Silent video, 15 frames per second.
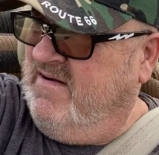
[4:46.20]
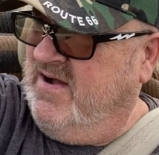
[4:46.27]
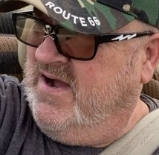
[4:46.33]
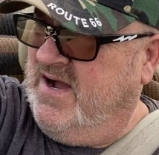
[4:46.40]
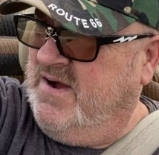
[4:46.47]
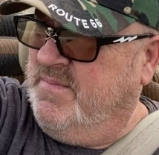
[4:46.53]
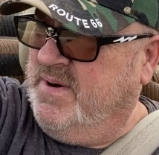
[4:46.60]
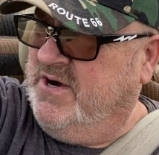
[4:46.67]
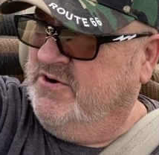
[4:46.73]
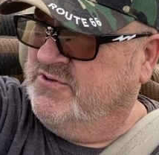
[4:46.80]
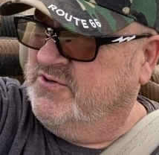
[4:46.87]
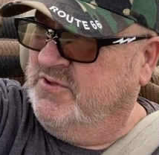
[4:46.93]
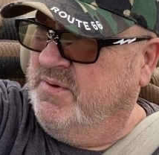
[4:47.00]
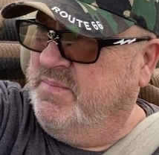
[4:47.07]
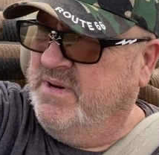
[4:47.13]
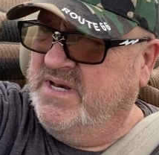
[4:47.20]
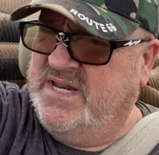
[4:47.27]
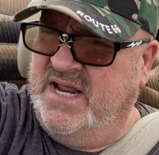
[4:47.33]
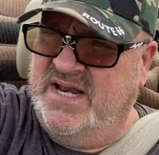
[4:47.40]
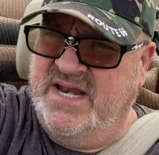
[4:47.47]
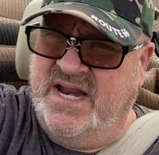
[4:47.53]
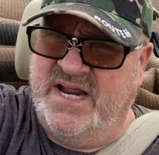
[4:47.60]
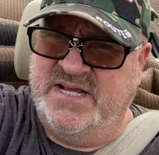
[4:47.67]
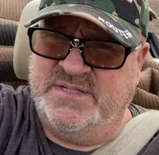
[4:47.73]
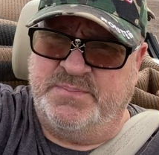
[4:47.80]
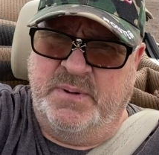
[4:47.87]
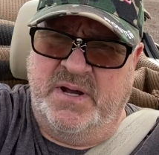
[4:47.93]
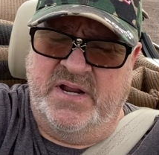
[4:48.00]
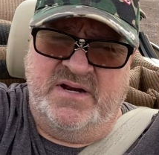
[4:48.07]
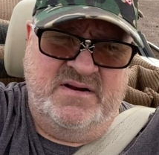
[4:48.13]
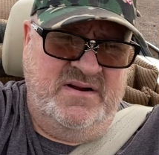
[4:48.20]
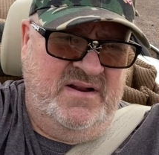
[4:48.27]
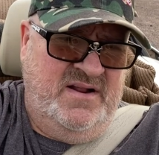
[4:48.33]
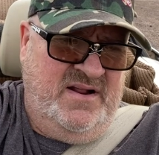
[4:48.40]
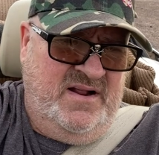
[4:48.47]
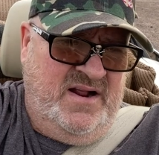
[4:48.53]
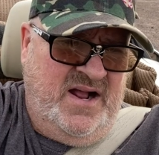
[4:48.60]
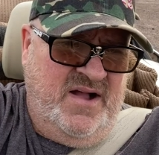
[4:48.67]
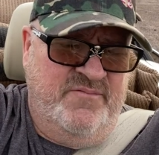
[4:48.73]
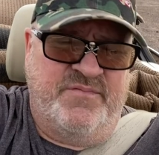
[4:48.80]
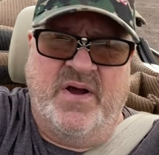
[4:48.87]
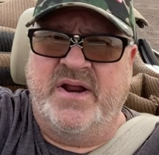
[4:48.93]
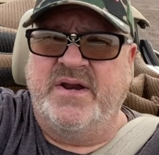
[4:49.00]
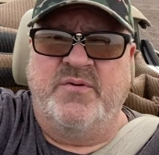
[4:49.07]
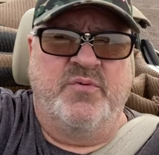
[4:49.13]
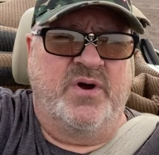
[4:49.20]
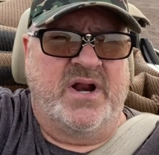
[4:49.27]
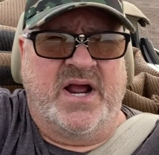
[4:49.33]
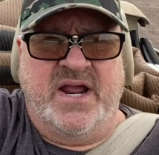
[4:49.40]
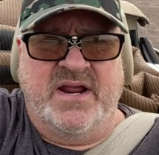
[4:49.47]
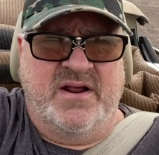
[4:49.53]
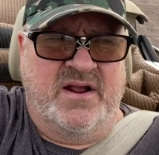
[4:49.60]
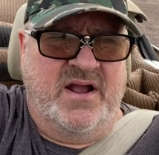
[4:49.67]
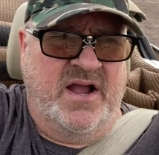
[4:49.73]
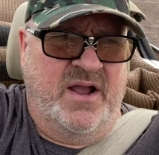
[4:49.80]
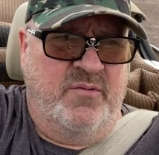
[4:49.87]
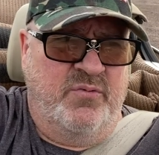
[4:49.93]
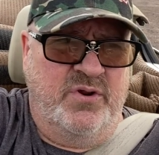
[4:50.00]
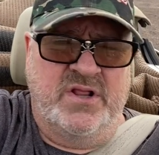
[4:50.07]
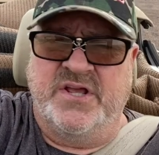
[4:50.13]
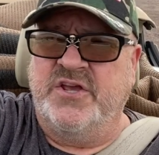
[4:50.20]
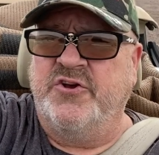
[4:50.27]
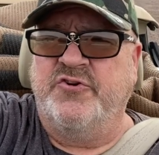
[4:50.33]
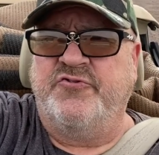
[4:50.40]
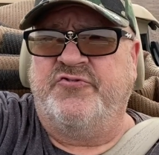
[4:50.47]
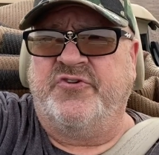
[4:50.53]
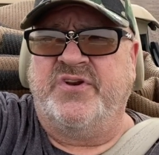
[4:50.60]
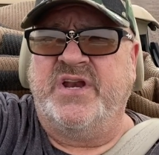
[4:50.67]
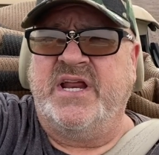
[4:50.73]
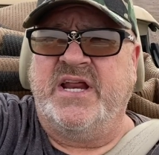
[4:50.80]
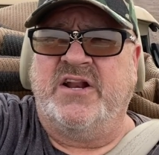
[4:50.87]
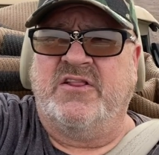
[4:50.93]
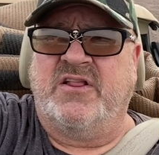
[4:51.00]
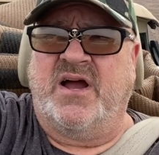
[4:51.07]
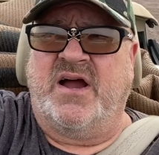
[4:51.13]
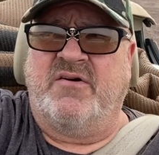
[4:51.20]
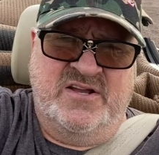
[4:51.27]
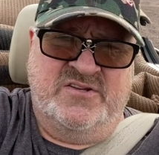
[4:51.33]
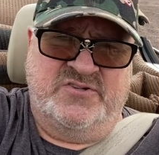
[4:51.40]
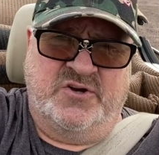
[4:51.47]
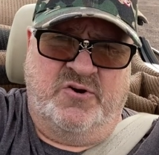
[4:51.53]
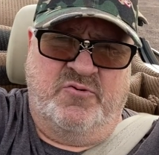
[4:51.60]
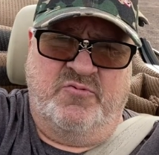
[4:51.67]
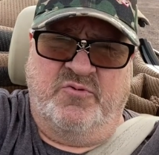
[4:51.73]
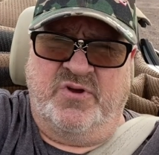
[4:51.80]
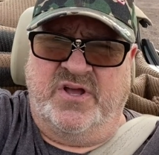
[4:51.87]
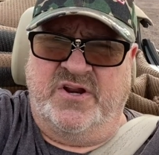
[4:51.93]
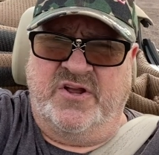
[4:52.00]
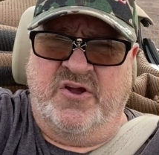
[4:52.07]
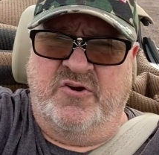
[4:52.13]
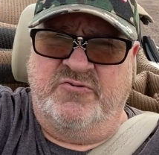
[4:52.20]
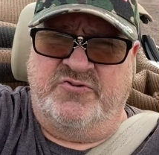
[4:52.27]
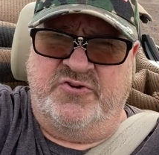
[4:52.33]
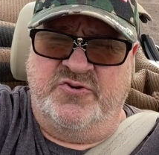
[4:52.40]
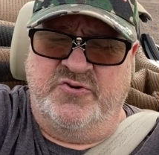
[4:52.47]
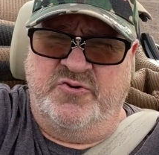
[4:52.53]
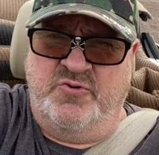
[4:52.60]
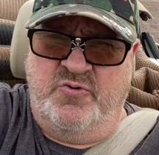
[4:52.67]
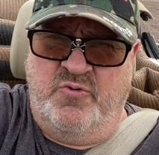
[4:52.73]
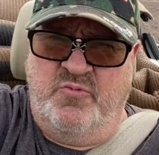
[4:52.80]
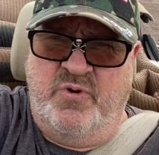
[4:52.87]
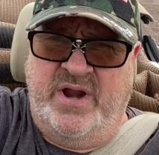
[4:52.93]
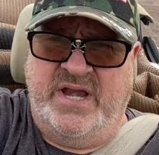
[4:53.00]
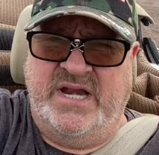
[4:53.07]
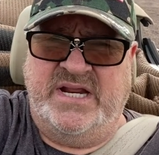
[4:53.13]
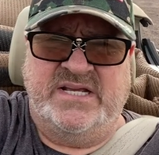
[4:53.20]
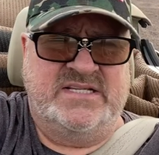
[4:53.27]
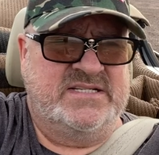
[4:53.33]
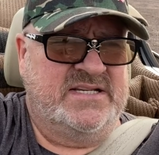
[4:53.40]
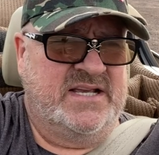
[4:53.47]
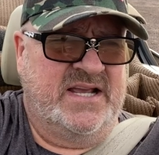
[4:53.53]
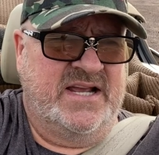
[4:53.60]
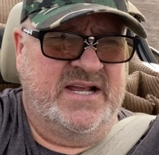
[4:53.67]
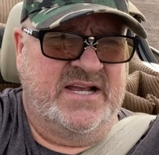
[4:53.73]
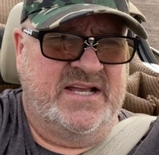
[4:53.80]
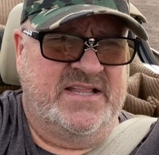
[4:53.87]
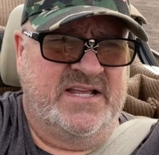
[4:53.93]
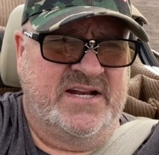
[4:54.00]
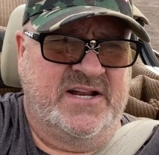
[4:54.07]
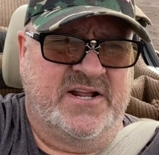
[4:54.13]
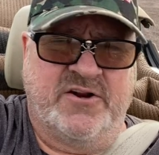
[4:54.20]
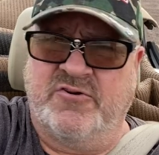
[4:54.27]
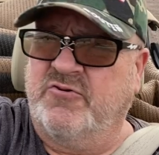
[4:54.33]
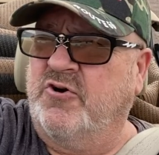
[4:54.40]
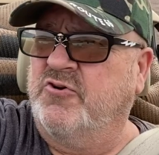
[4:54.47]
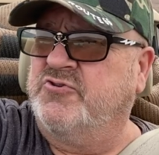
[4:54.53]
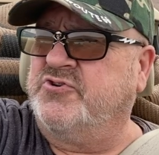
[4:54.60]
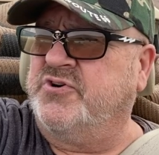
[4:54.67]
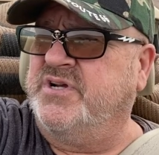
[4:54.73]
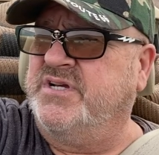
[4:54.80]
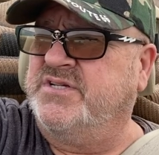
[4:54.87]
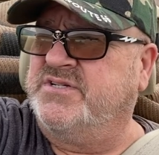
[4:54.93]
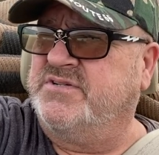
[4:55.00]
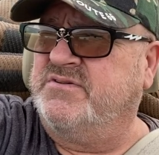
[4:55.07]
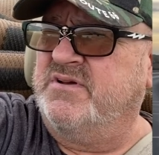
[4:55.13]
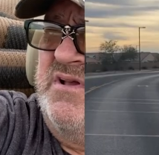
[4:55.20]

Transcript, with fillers: Um, I know it's only been 10 days, but I'm finding what I, I really use a needle out. So we're going to go to Wendy's and then get groceries.